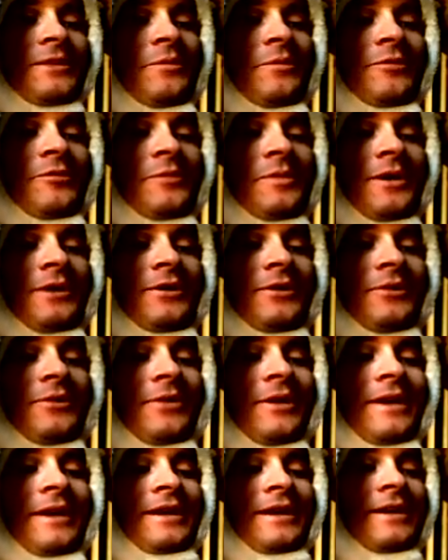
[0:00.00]
some of them I
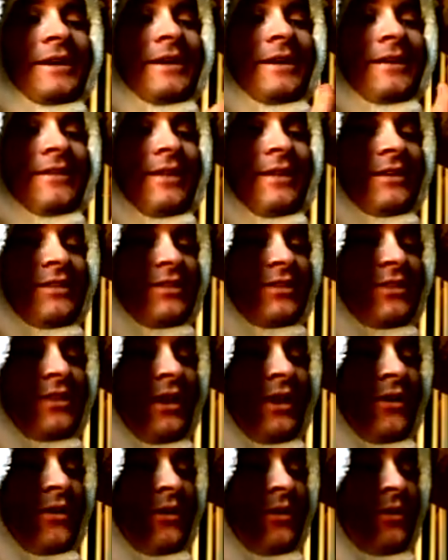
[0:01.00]
don't like. That's just
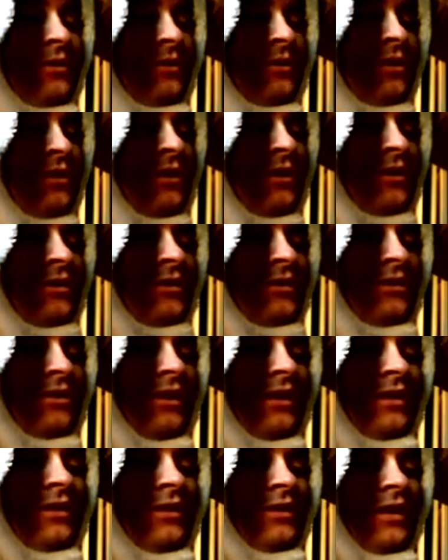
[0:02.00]
how it goes.
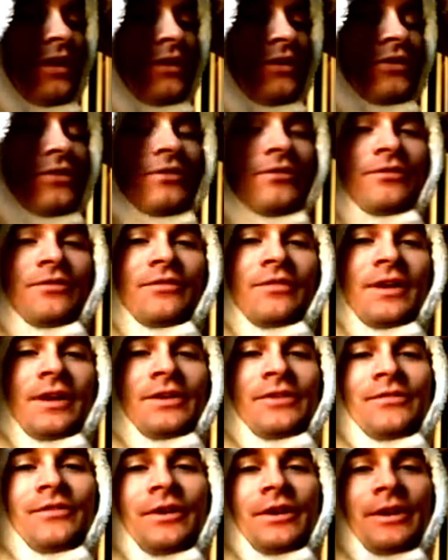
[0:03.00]

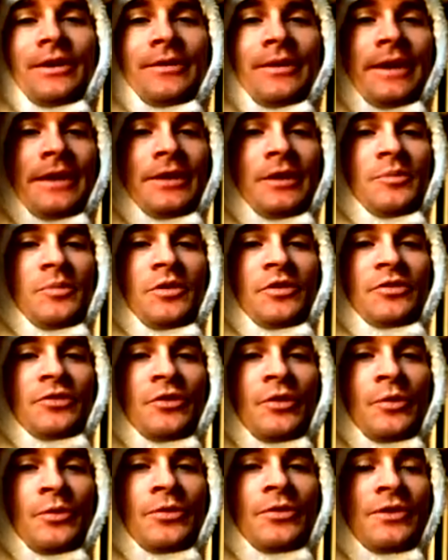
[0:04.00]
It's very random.
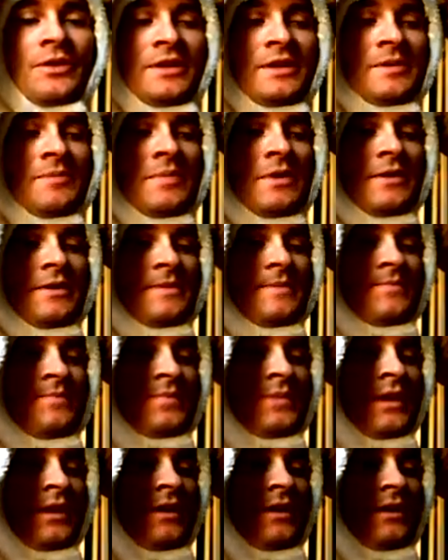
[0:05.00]
There's no theme.
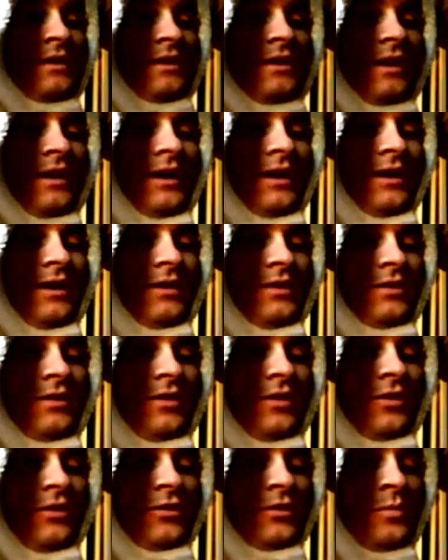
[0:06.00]

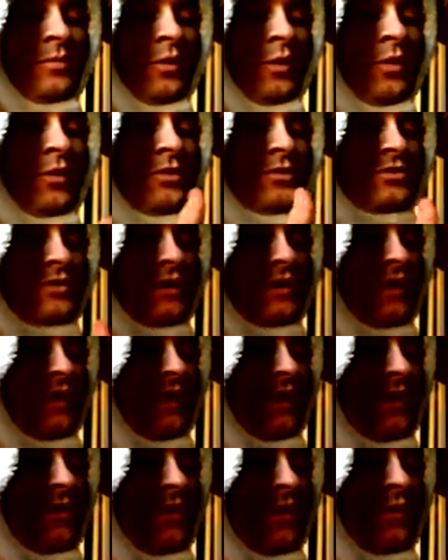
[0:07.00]
There's some poetry
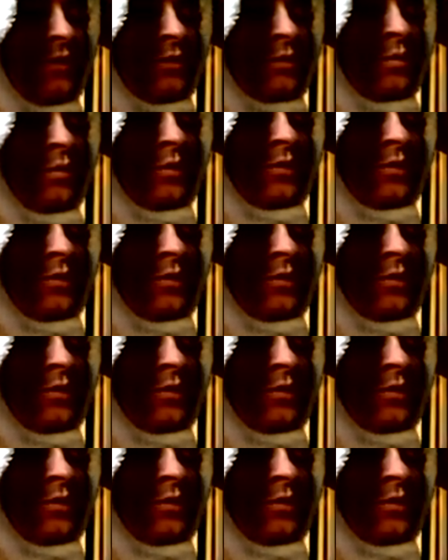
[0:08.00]
that I thought was